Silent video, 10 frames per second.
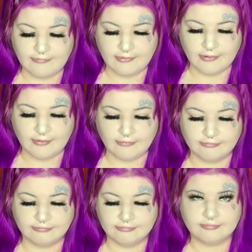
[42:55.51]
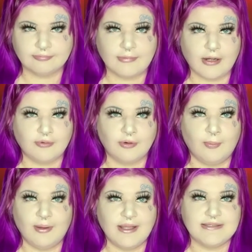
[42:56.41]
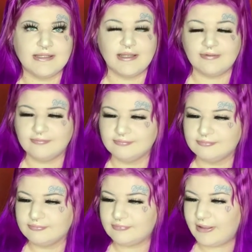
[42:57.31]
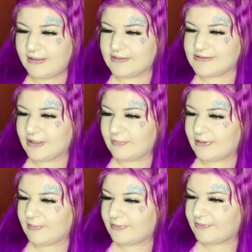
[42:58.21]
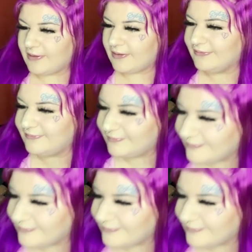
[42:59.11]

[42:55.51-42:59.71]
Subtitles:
even know. I don't know what I said. They didn't tell me about that.